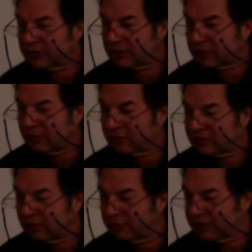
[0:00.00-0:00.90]
Oh, be
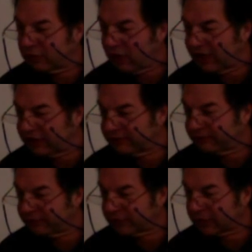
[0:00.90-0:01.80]
quiet.
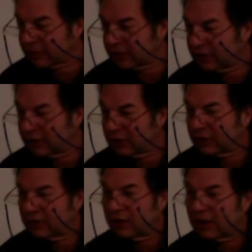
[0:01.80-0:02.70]

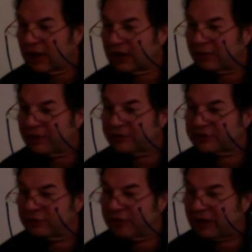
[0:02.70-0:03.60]
I better zoom out,
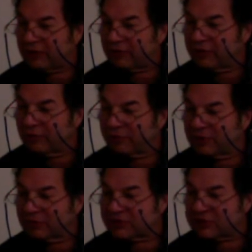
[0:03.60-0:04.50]
or you won't be able to see
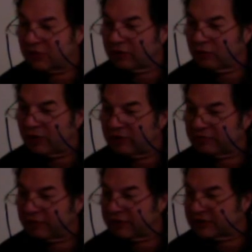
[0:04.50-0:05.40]
all the wonderful things
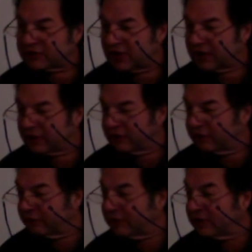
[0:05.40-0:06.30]
that I can do
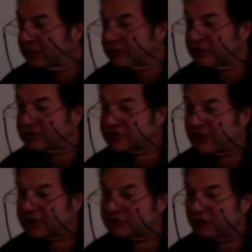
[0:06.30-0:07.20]
to this text
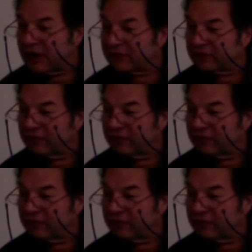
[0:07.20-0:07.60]
box over here.